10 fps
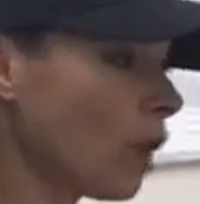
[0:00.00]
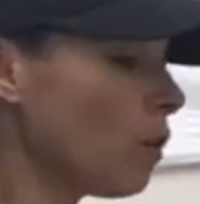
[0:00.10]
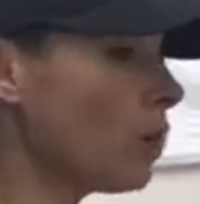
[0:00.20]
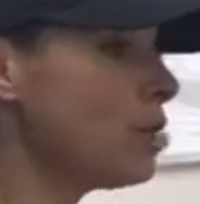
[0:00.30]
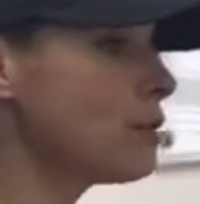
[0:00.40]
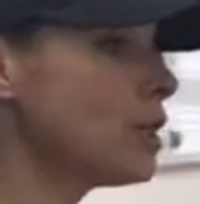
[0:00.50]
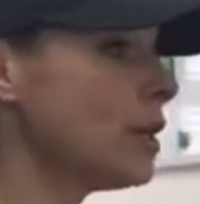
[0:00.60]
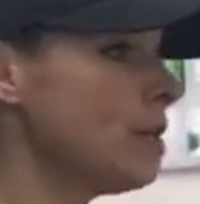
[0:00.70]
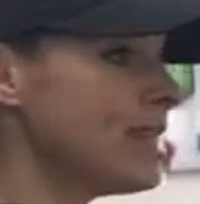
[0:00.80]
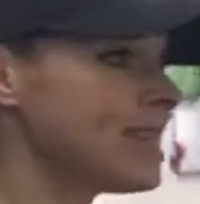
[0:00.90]
what you
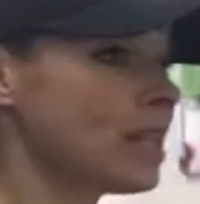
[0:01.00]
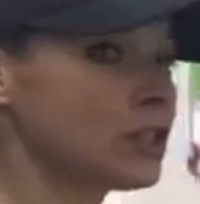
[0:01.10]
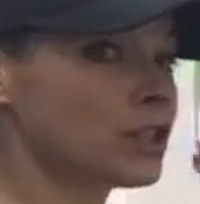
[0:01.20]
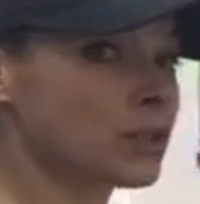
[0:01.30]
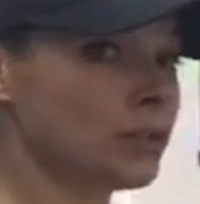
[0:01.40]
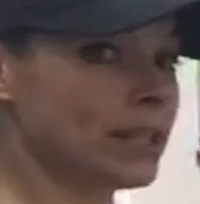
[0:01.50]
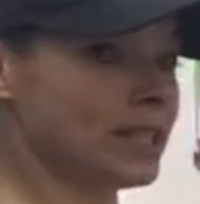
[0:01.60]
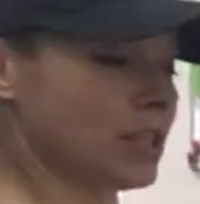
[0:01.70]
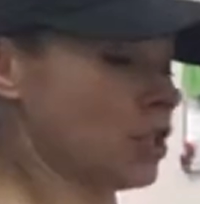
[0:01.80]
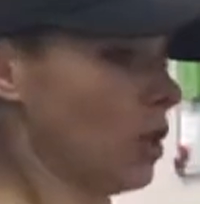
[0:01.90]
do is
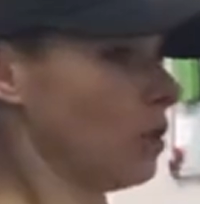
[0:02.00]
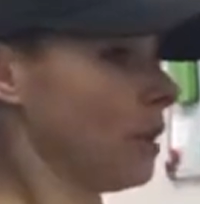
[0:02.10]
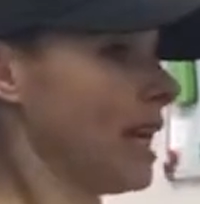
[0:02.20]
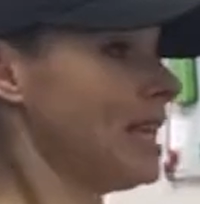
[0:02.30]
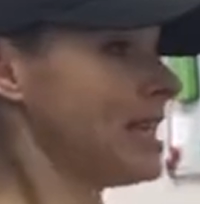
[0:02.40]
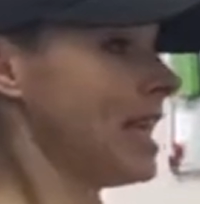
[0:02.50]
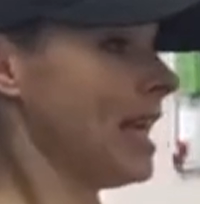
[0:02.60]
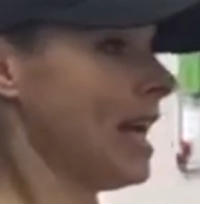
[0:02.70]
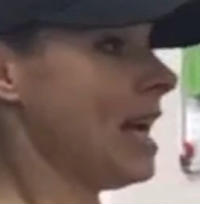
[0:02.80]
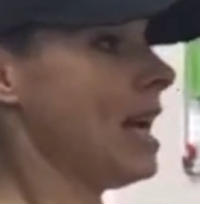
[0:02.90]
squeeze the shoulder blades,
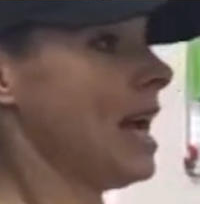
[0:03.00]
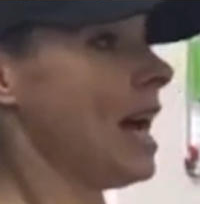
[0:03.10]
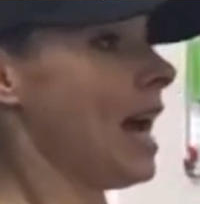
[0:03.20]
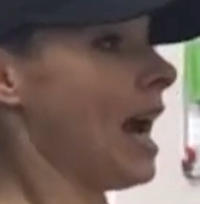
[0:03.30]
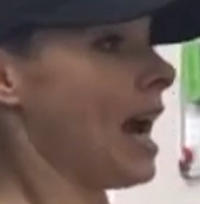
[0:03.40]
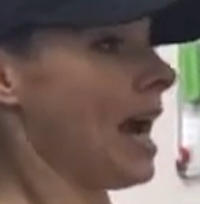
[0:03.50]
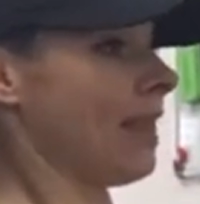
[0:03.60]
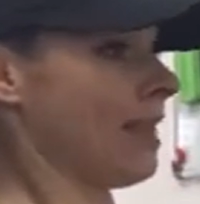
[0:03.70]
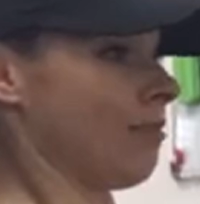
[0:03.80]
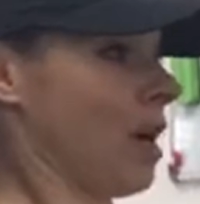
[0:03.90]

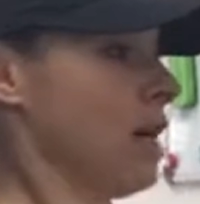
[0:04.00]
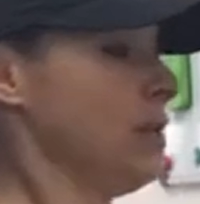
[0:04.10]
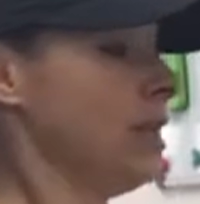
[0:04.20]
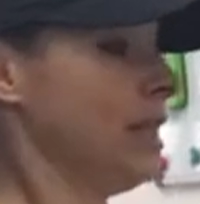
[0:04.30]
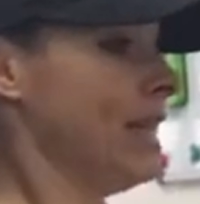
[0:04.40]
add the row,